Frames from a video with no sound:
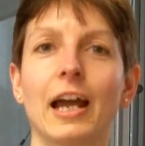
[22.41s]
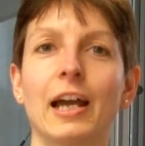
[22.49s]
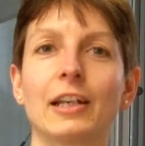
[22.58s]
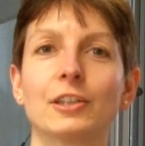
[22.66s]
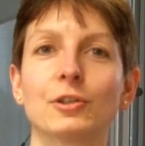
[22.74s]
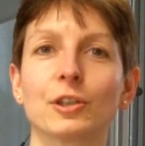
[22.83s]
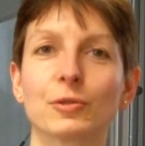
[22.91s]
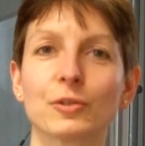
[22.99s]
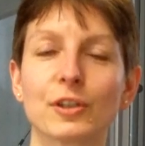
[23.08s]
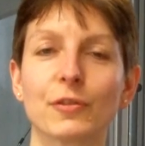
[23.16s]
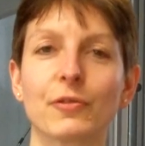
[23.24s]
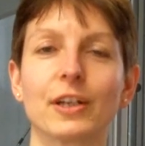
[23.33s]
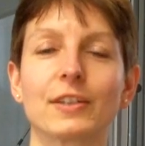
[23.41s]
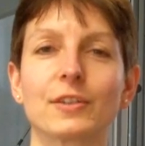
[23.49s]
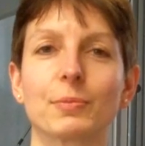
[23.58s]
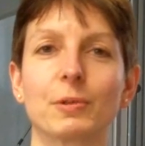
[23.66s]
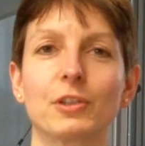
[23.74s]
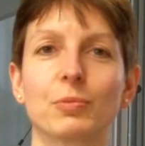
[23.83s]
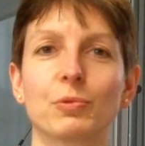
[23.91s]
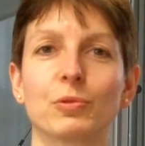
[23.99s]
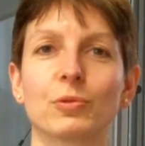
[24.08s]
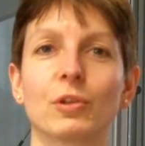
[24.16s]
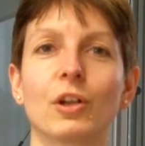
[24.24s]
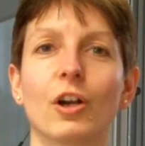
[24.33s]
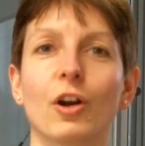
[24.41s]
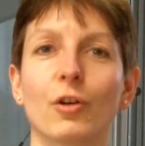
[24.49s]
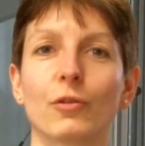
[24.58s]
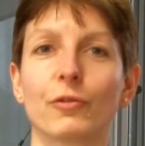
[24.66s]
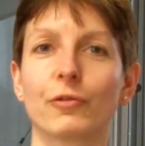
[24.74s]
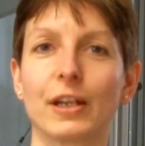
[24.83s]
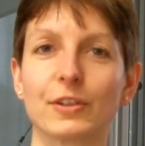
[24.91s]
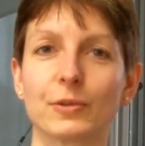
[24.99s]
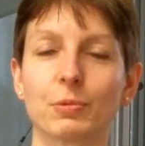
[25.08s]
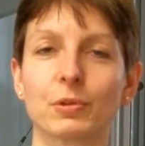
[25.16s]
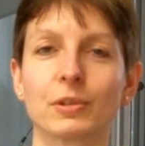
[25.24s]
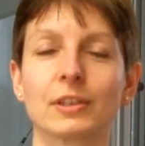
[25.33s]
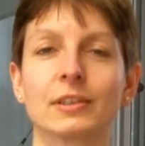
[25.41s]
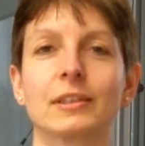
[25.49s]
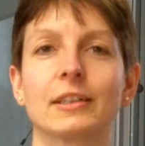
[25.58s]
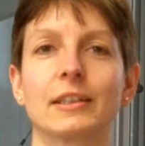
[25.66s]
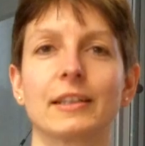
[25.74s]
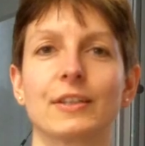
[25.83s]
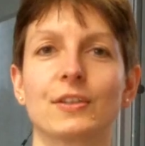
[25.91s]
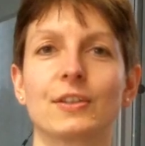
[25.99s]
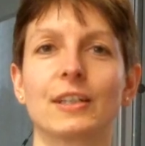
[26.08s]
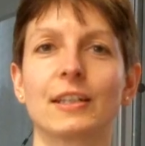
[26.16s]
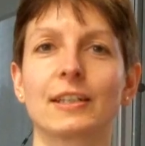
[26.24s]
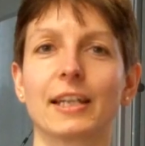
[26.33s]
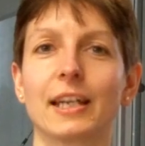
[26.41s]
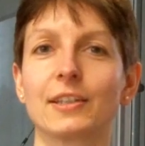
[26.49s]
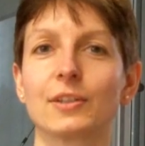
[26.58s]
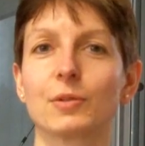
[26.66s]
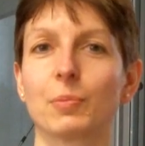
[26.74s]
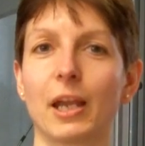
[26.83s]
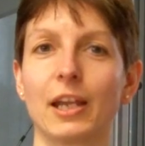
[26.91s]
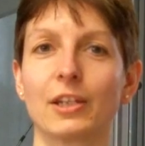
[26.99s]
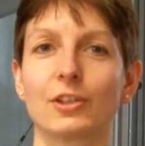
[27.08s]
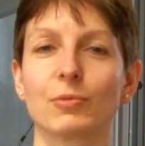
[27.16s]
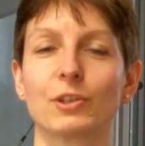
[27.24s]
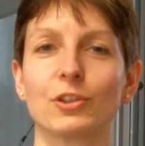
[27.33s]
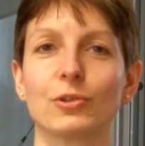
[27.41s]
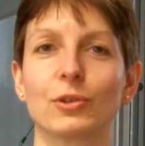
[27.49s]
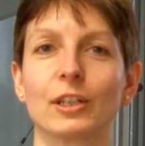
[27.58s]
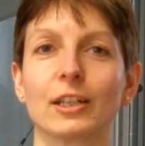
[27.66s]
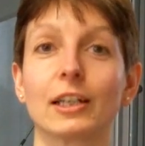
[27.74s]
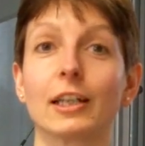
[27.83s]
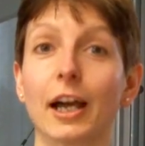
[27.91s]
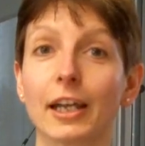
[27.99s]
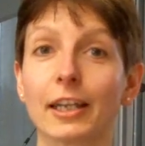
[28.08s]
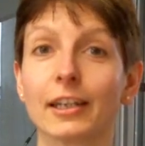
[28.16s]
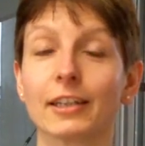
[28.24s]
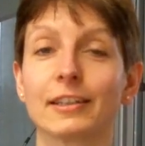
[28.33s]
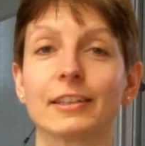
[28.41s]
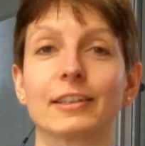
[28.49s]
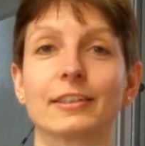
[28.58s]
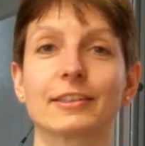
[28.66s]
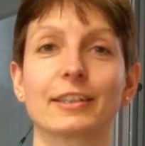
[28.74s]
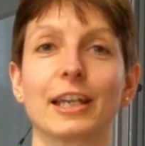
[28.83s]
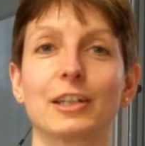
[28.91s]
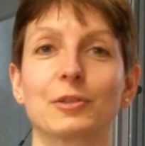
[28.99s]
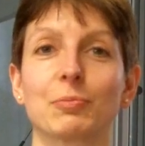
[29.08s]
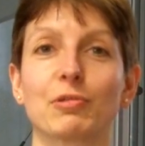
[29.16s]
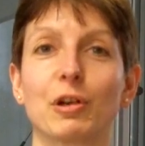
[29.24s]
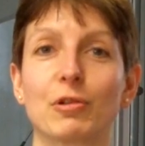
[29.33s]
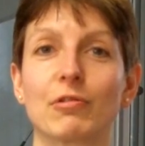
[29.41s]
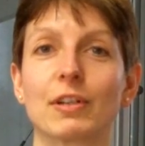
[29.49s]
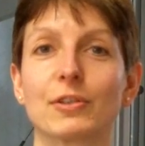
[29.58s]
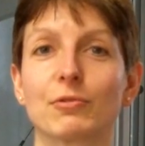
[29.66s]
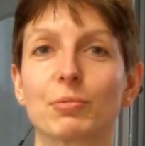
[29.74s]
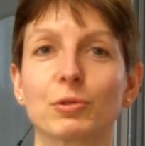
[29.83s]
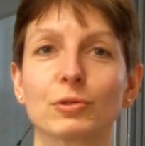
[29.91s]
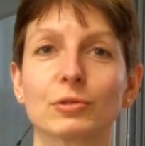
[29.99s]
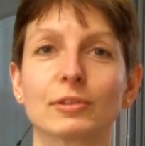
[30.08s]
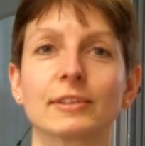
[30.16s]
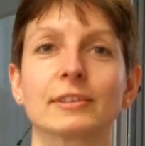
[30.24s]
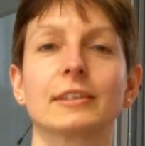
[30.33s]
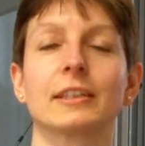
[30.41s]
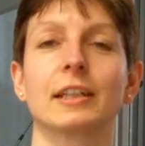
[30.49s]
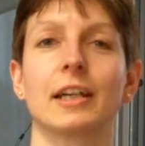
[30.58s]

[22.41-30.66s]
And you can also find Speechpool on Facebook. There's a dedicated page which you can like to get progress reports.